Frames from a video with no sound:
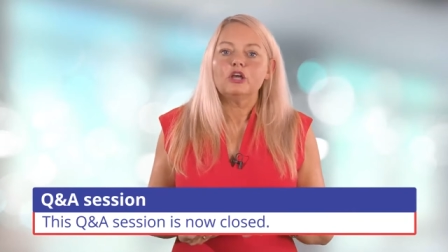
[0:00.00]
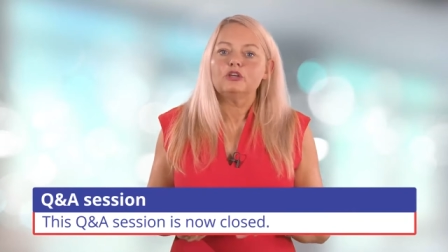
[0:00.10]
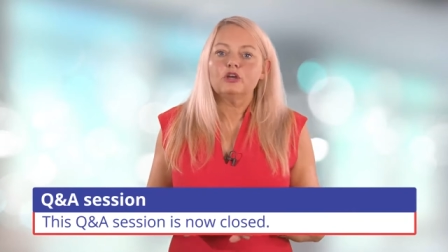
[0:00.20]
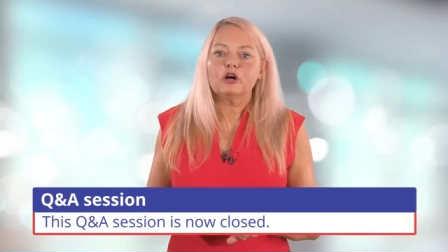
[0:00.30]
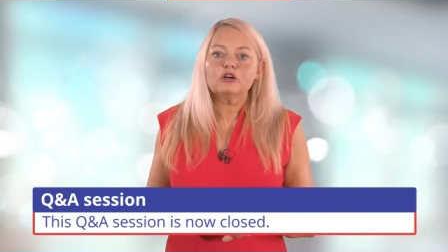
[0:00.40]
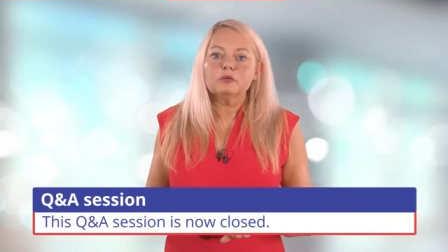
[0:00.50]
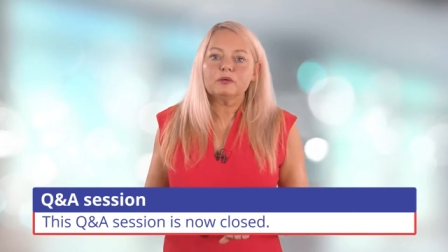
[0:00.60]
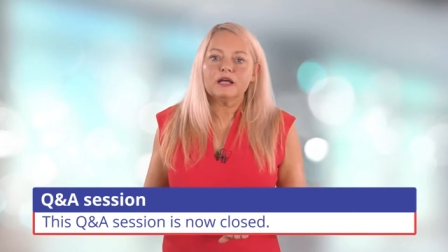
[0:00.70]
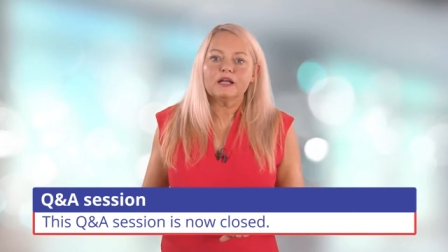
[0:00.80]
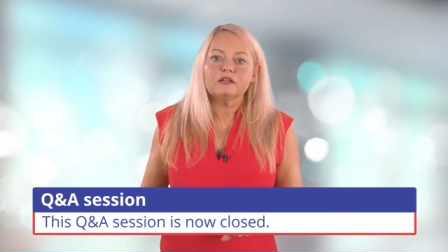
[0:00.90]

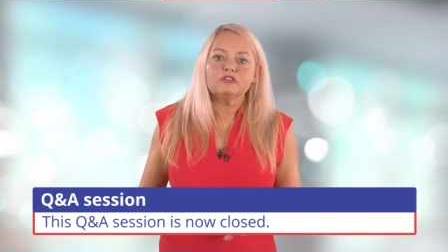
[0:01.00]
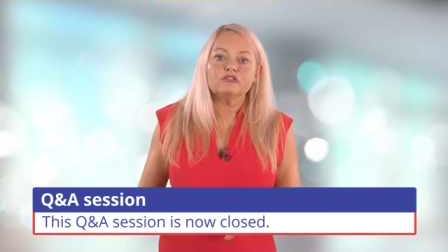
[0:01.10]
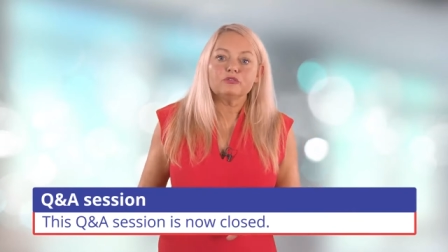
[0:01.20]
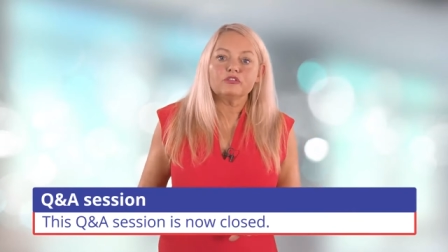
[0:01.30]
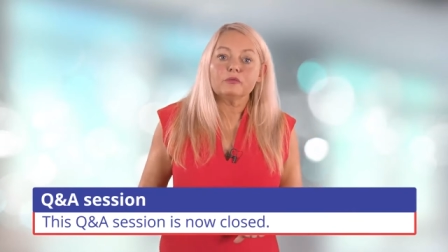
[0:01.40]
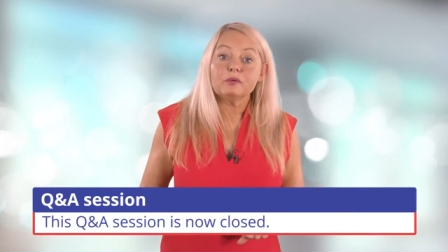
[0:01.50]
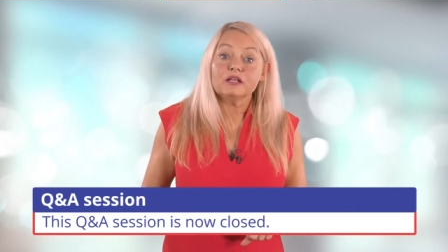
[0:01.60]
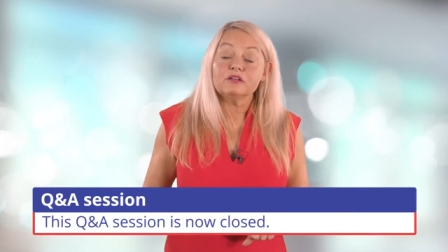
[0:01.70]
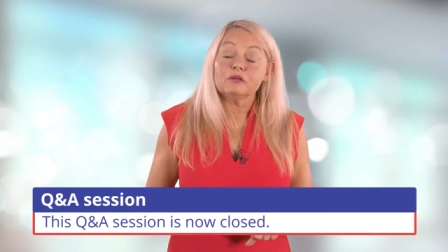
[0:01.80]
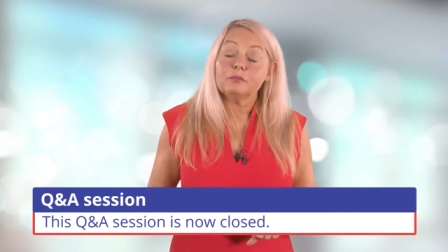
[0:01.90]
non-compliant due to the
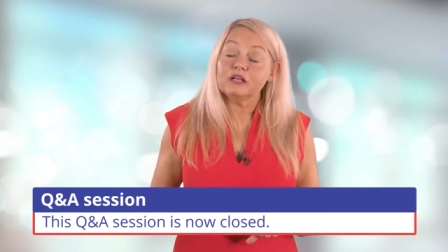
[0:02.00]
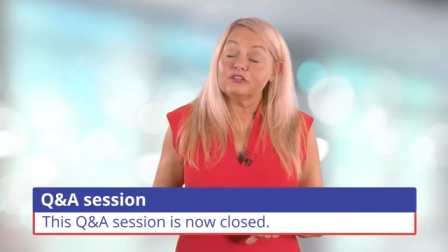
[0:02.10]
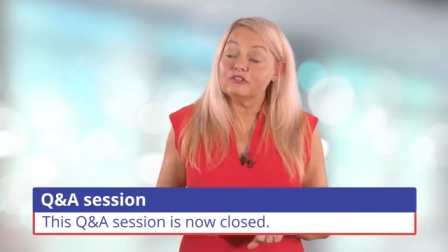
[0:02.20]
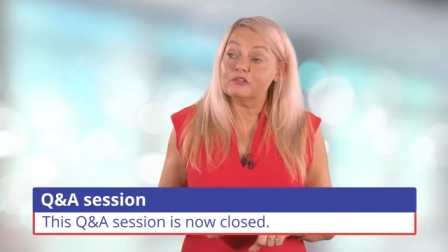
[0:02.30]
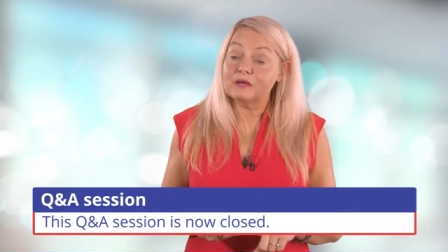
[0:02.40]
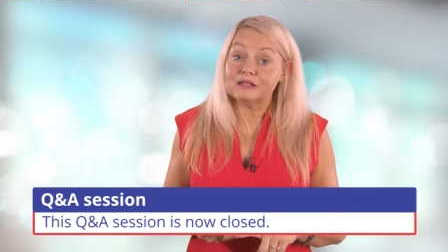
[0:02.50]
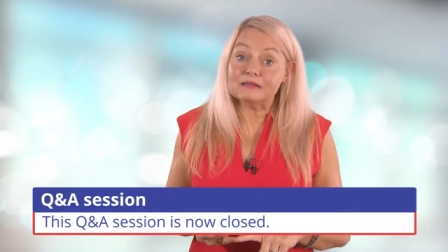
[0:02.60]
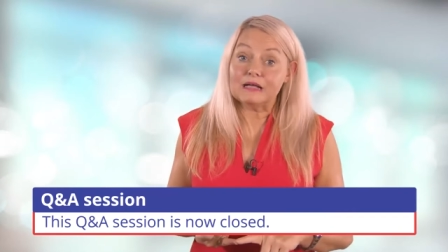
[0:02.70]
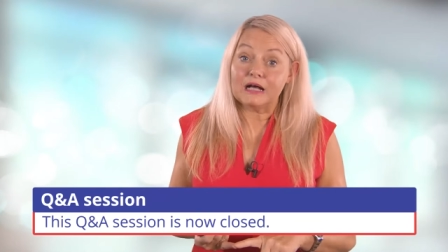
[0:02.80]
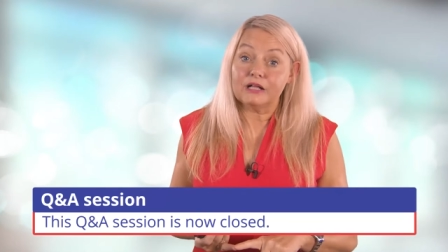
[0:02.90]
pa patient's
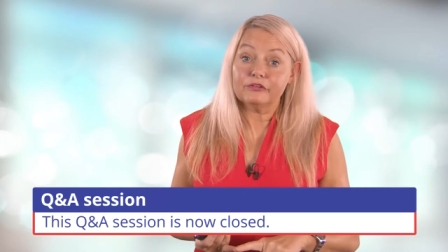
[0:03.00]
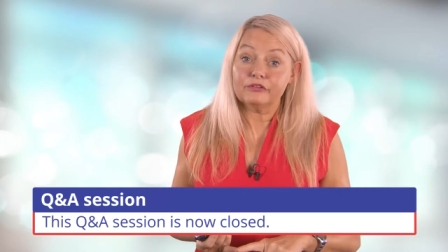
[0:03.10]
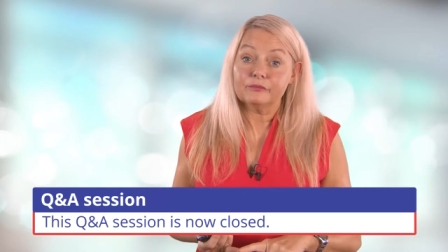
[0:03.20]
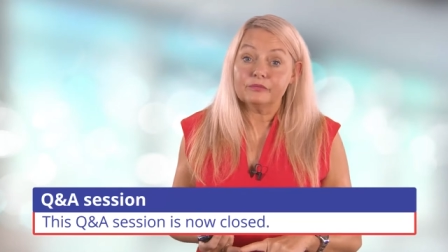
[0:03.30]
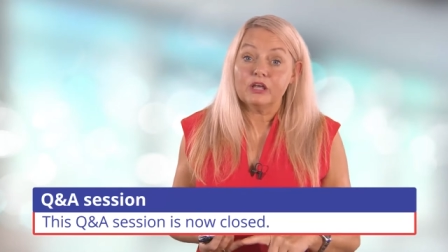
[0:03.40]
mental health,